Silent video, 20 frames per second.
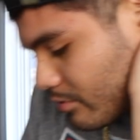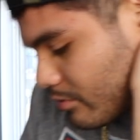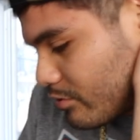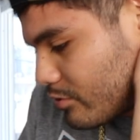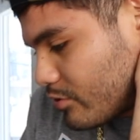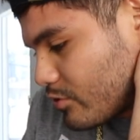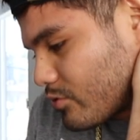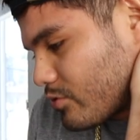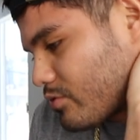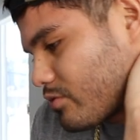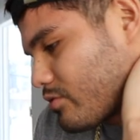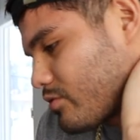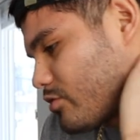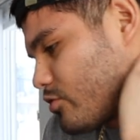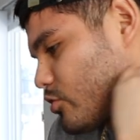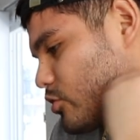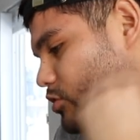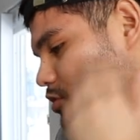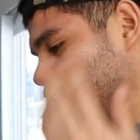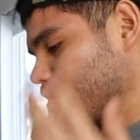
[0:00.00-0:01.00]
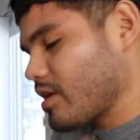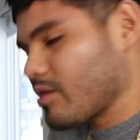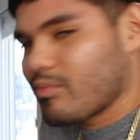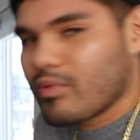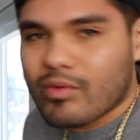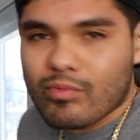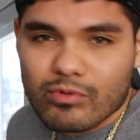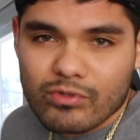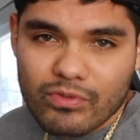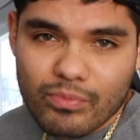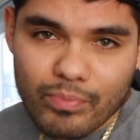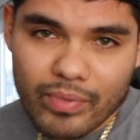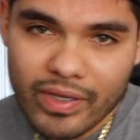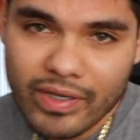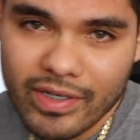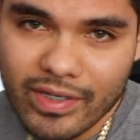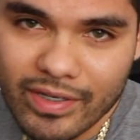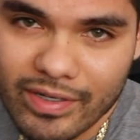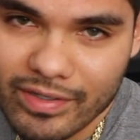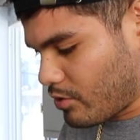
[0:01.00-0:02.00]
You just just to get people's
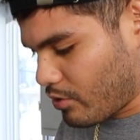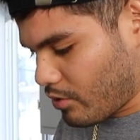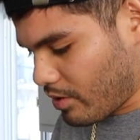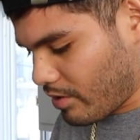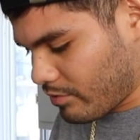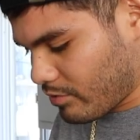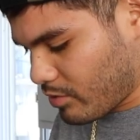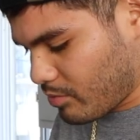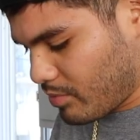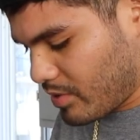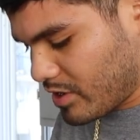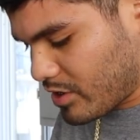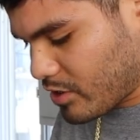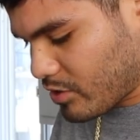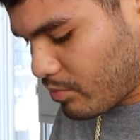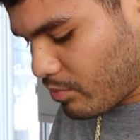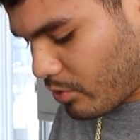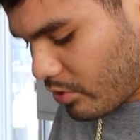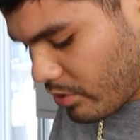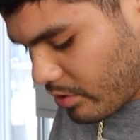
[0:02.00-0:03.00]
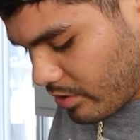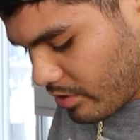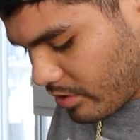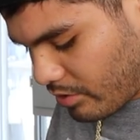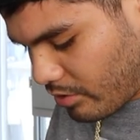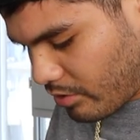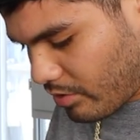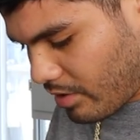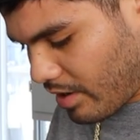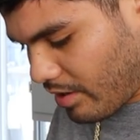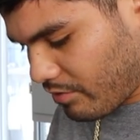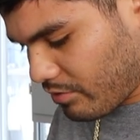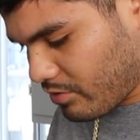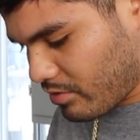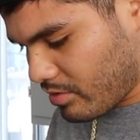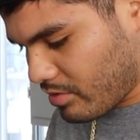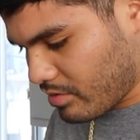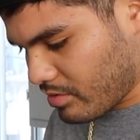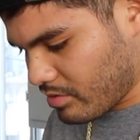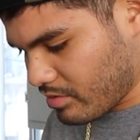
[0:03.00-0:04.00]
opinion. You don't have to be smart. You don't have
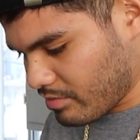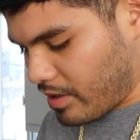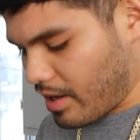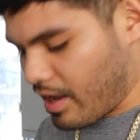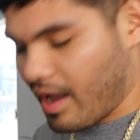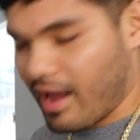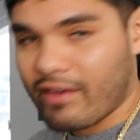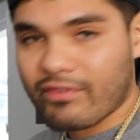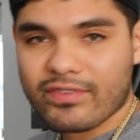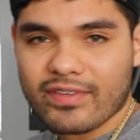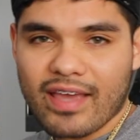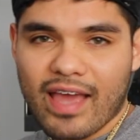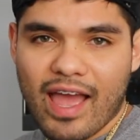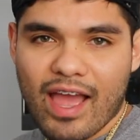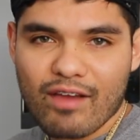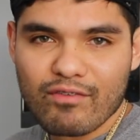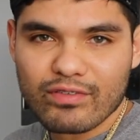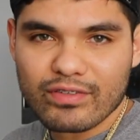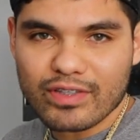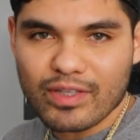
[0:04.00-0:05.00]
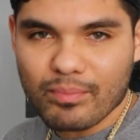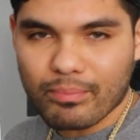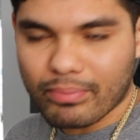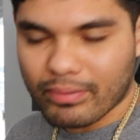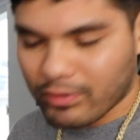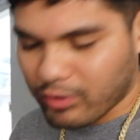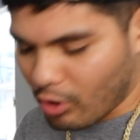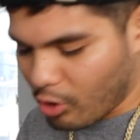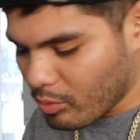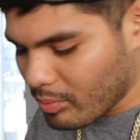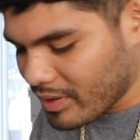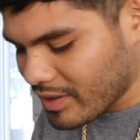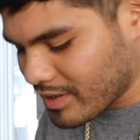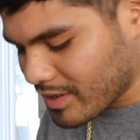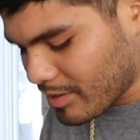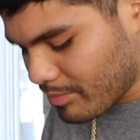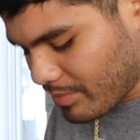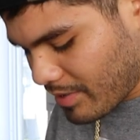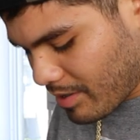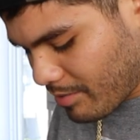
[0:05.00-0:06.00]
to have to have a diploma
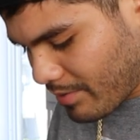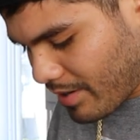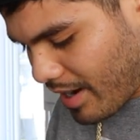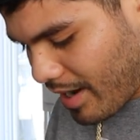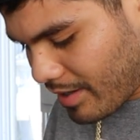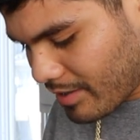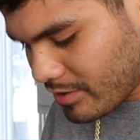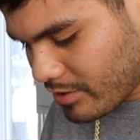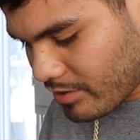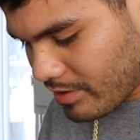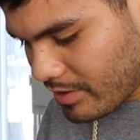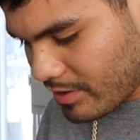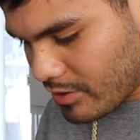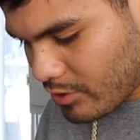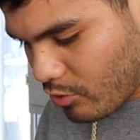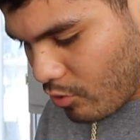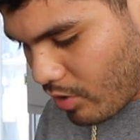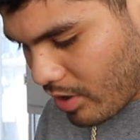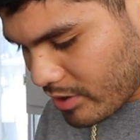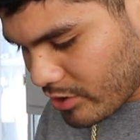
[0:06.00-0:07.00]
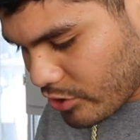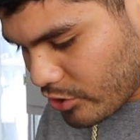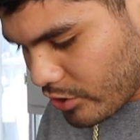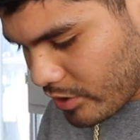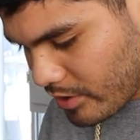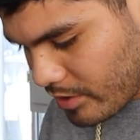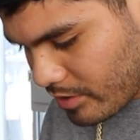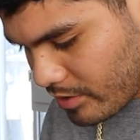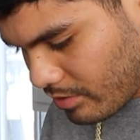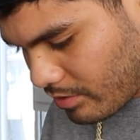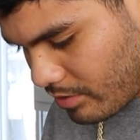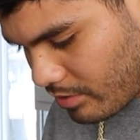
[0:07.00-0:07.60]
to be able to answer these questions.